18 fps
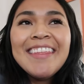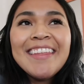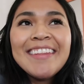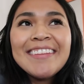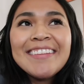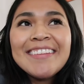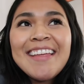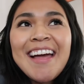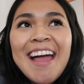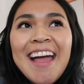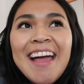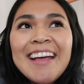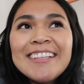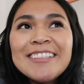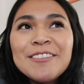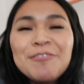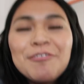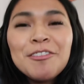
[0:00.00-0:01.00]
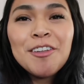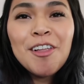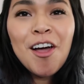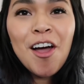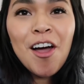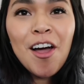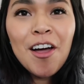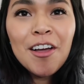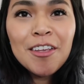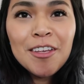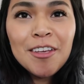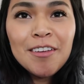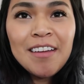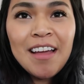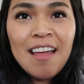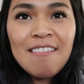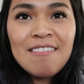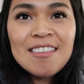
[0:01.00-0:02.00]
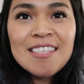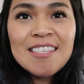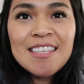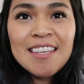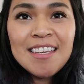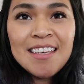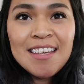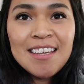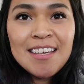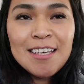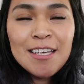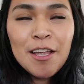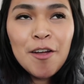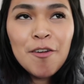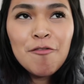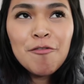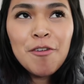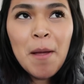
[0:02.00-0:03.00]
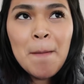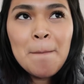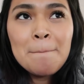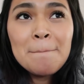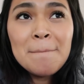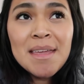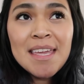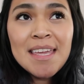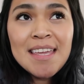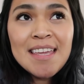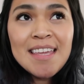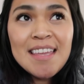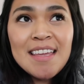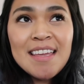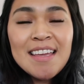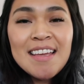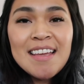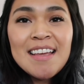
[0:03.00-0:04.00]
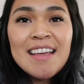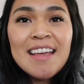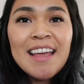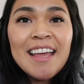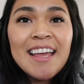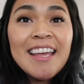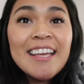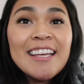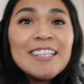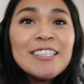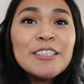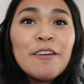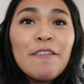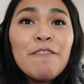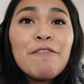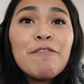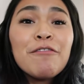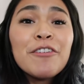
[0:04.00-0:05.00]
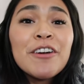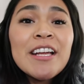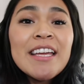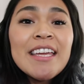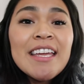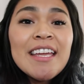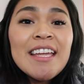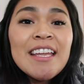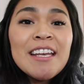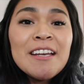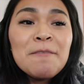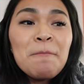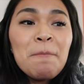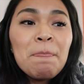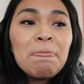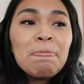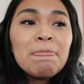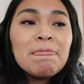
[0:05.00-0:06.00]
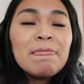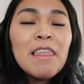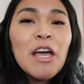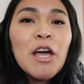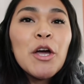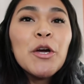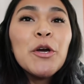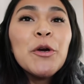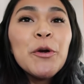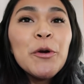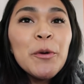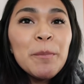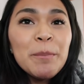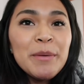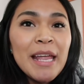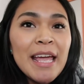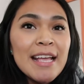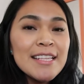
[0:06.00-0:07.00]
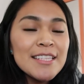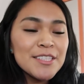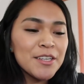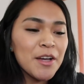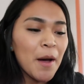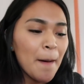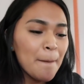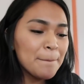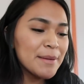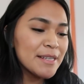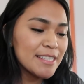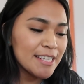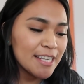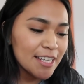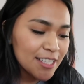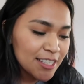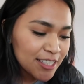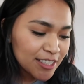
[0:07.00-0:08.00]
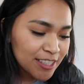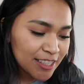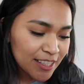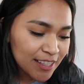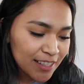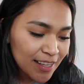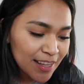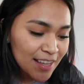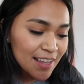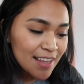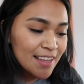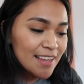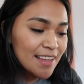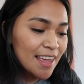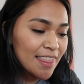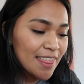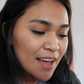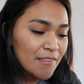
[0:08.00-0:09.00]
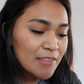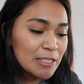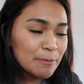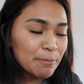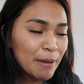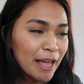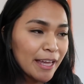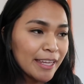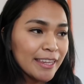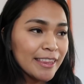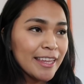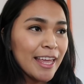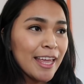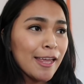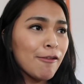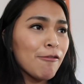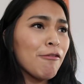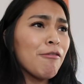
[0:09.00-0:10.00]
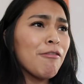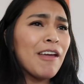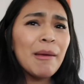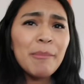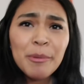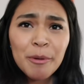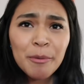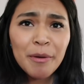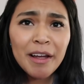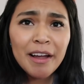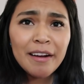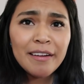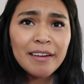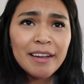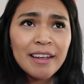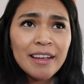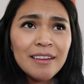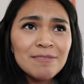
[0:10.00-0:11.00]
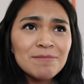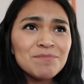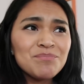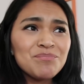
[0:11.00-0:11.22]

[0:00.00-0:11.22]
the last vlog you guys seen from me is freaking the hoop dance competition and that was back in like February